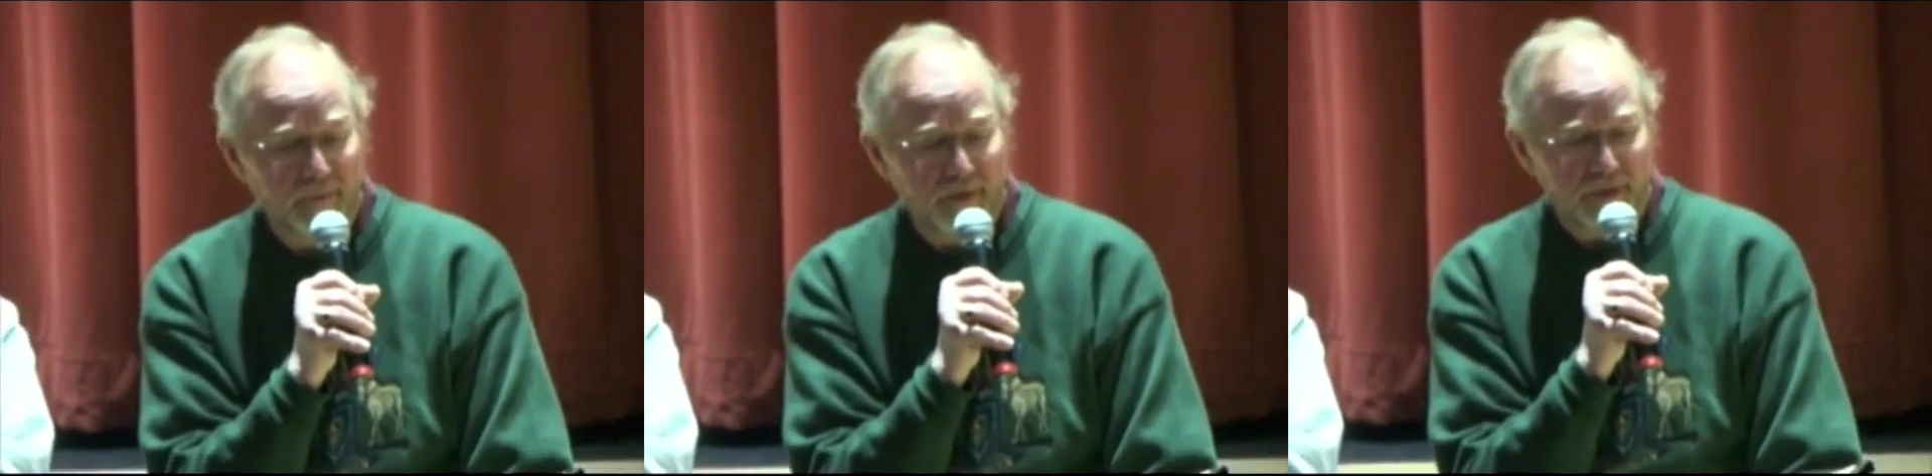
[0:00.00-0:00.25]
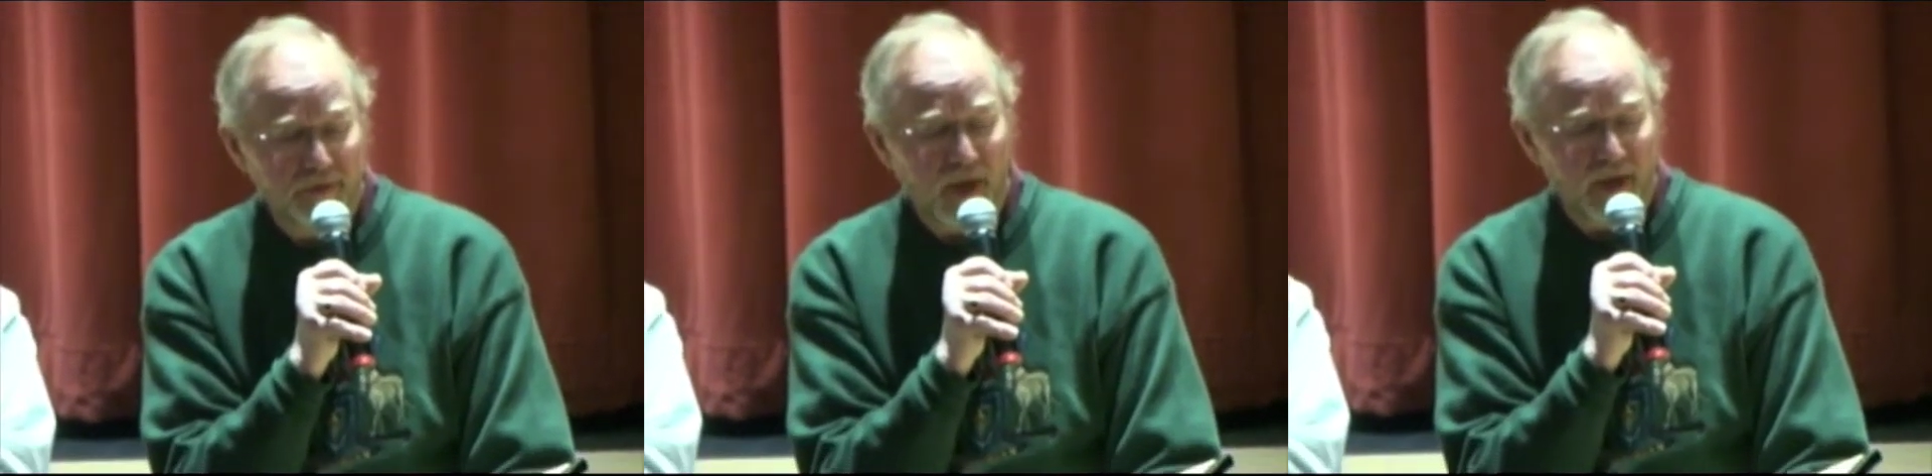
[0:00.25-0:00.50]

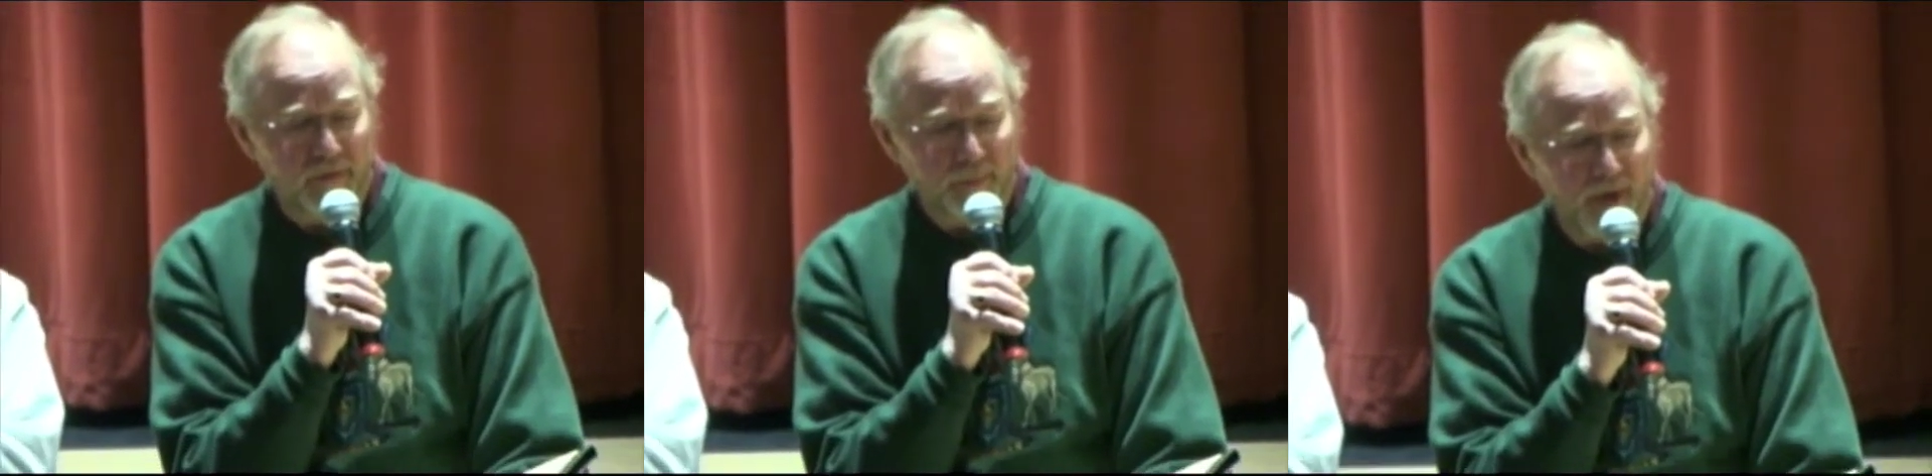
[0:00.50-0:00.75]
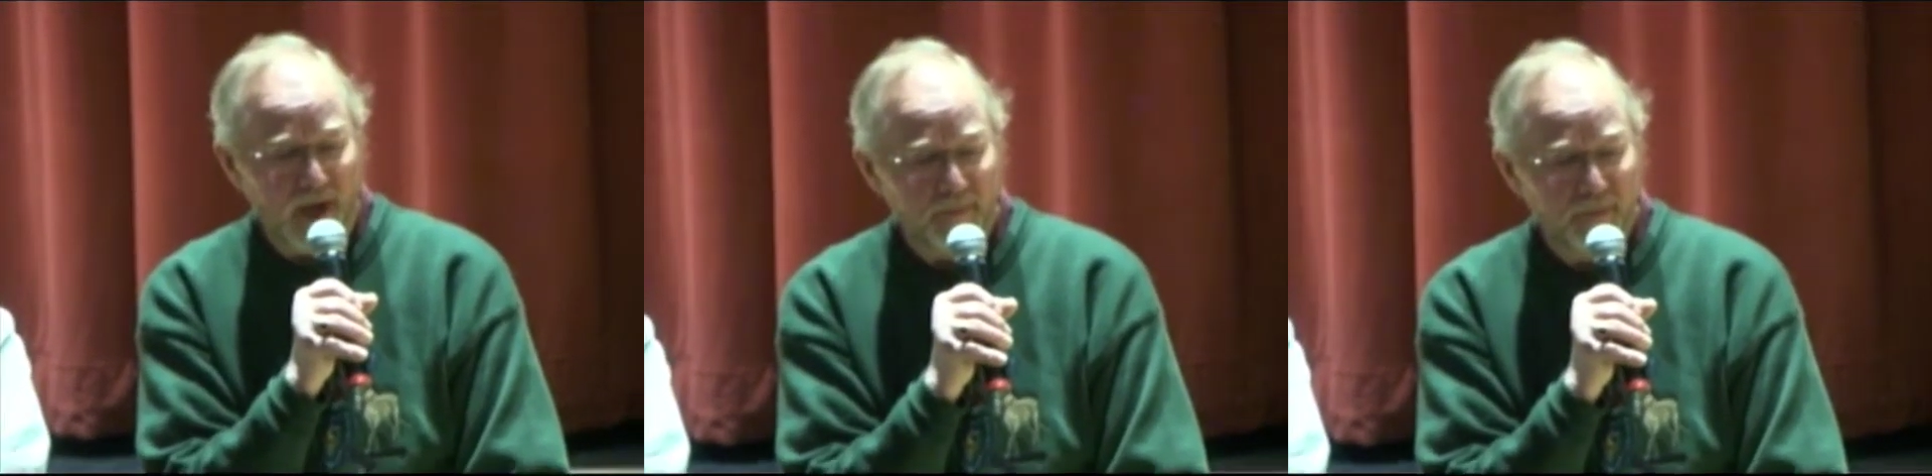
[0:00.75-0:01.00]
we do have
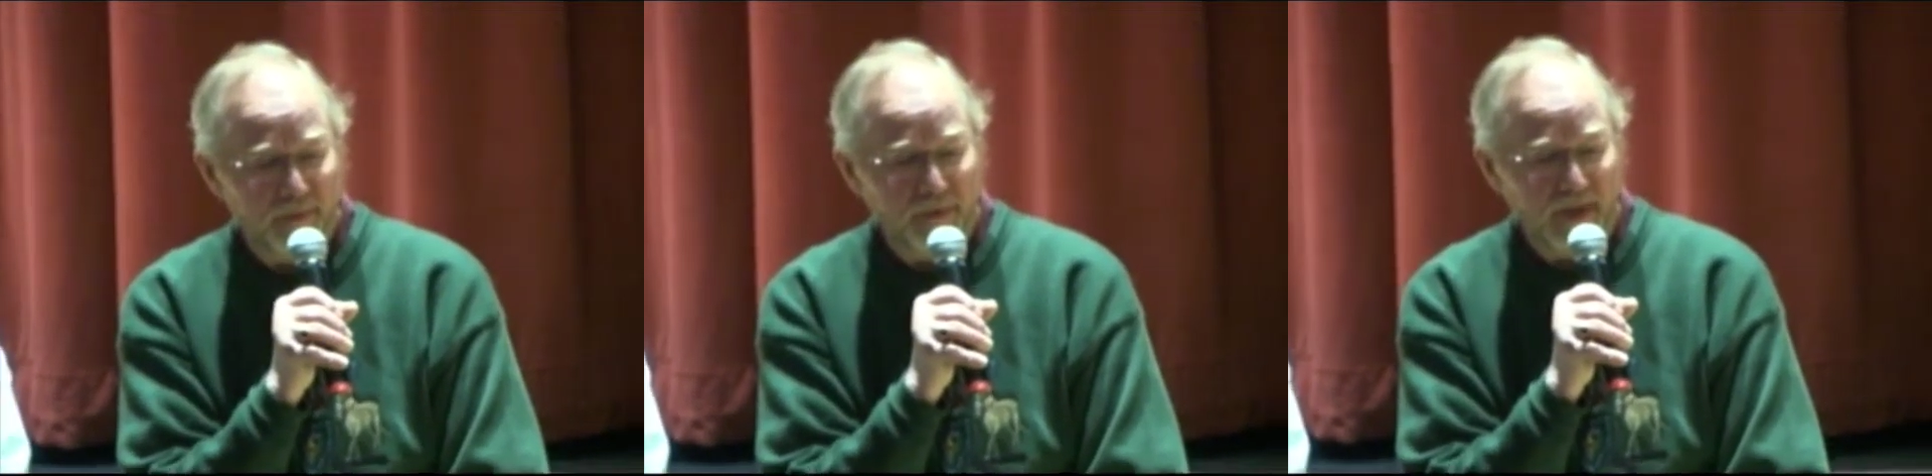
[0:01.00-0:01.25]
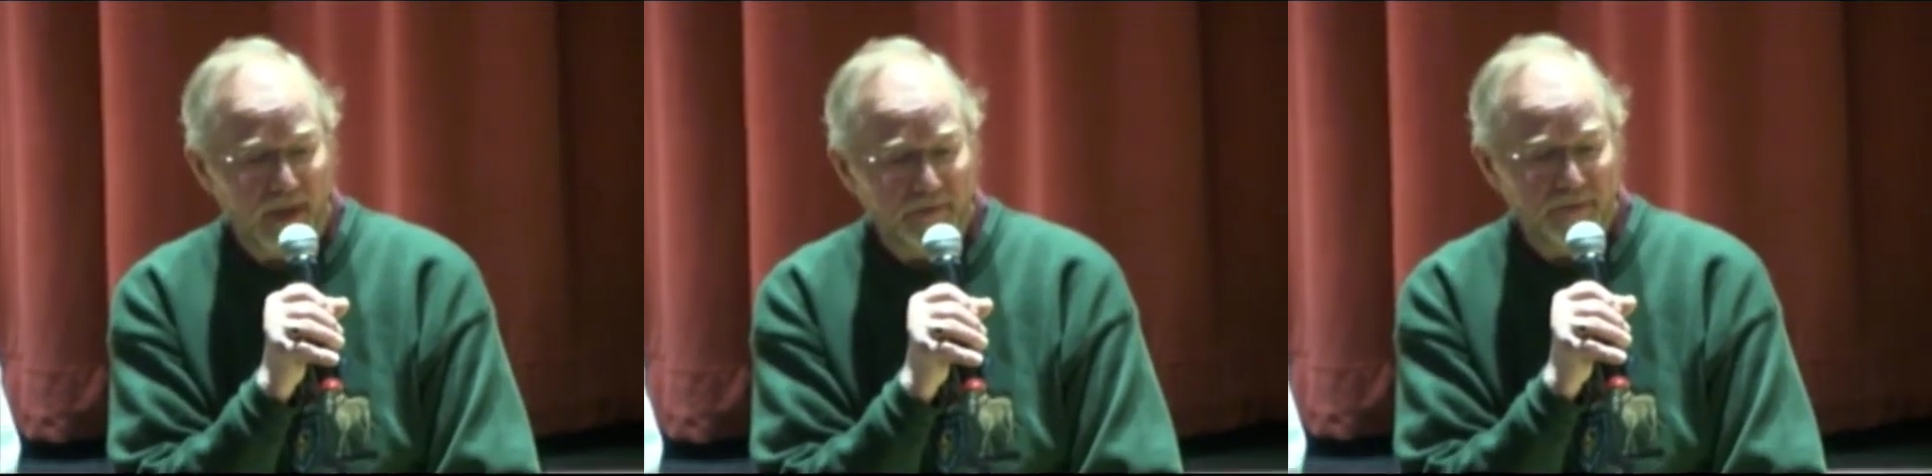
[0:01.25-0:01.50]
a problem
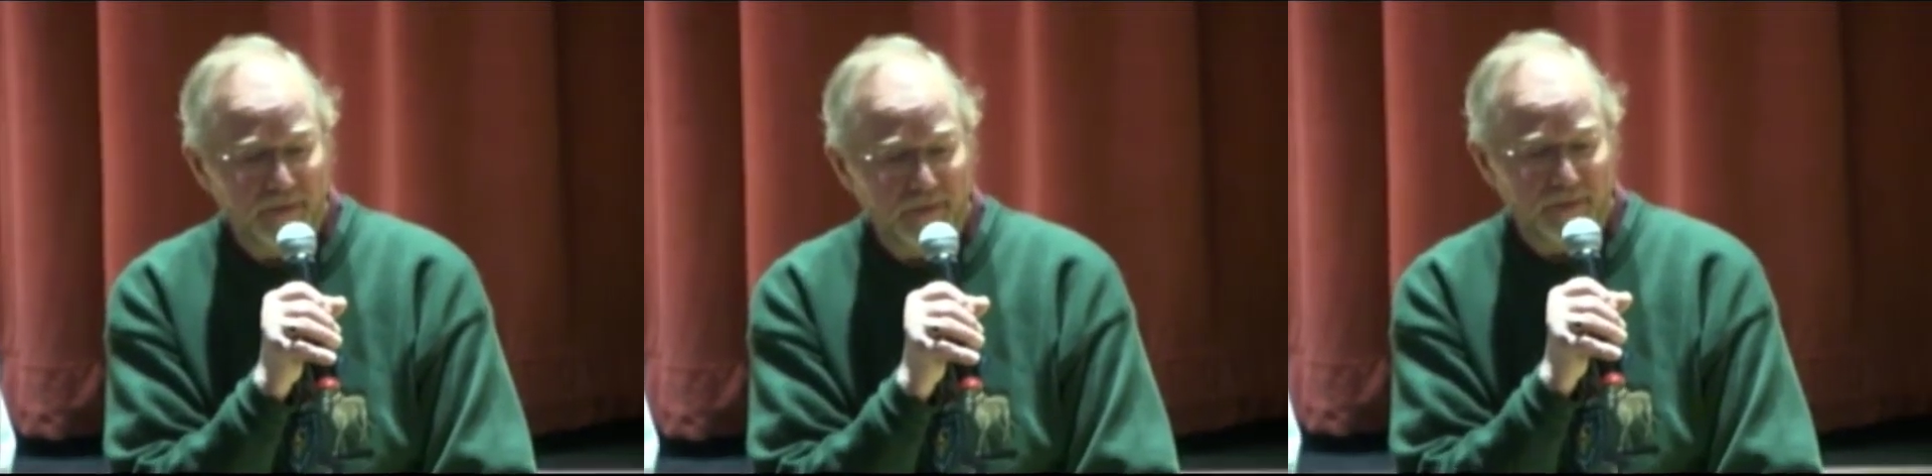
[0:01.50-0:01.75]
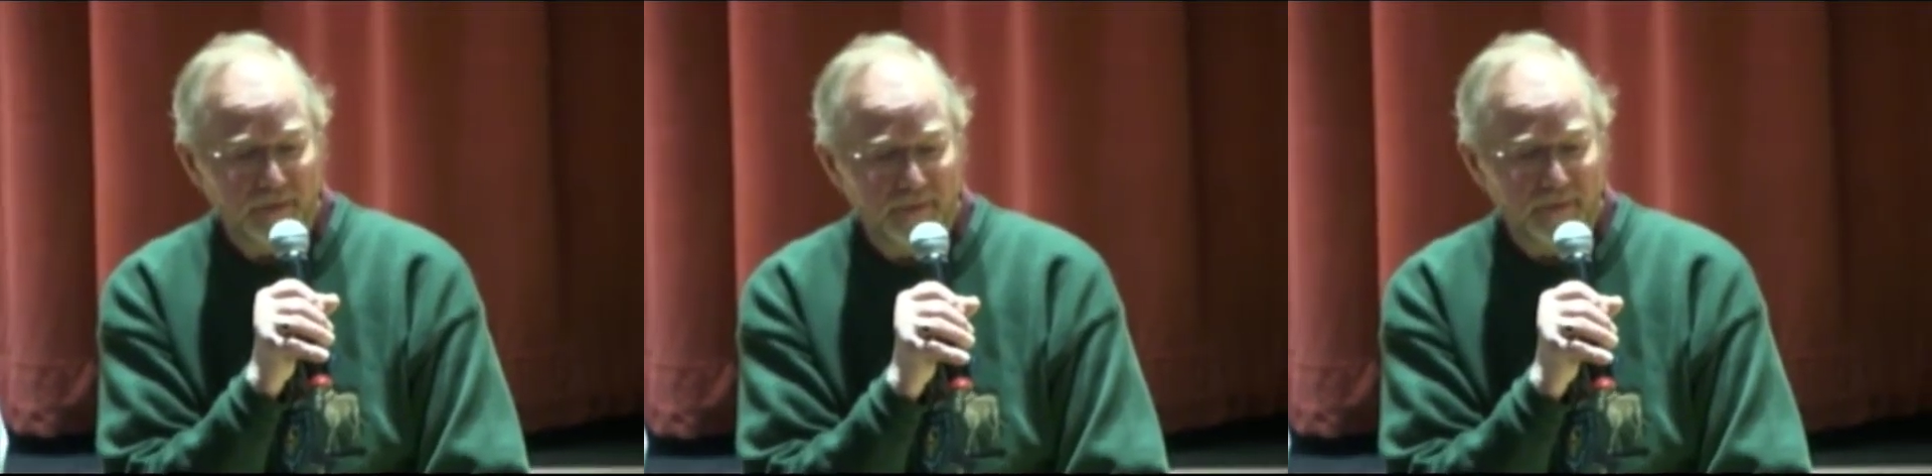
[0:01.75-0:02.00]
we have
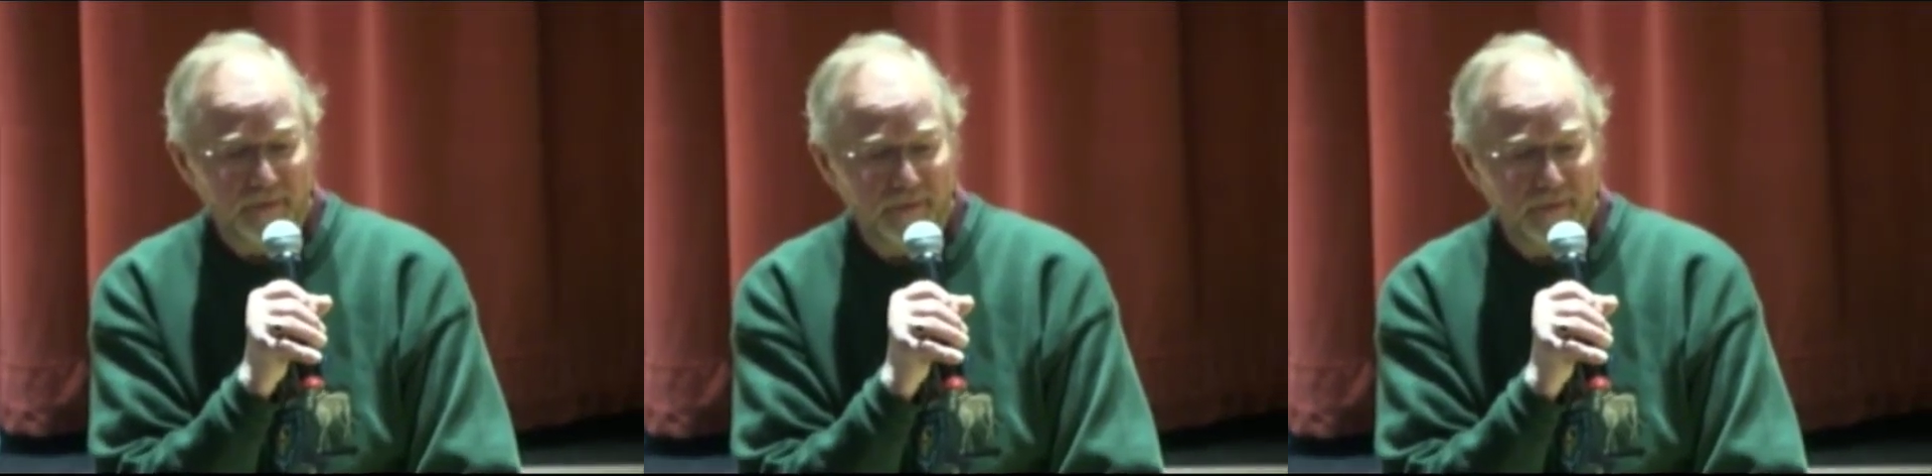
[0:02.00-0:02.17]
to